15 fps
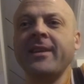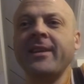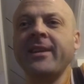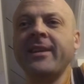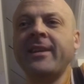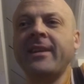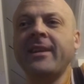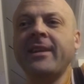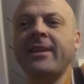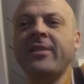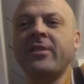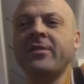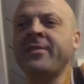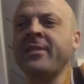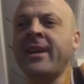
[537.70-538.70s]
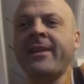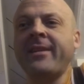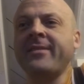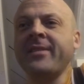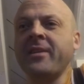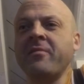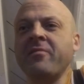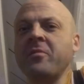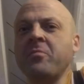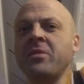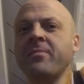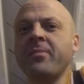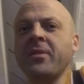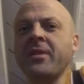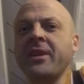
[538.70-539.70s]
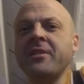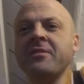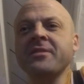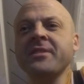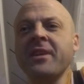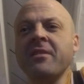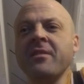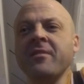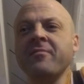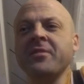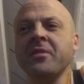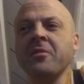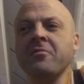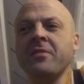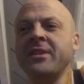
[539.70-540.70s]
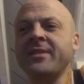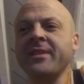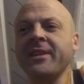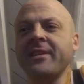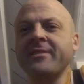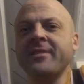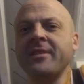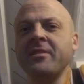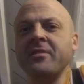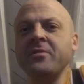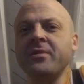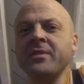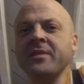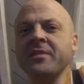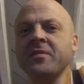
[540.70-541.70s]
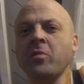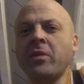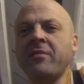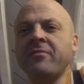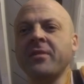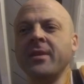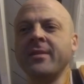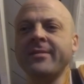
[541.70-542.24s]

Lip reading: And there's not a ton of the people that you're scared of to go race against that are using Zwift.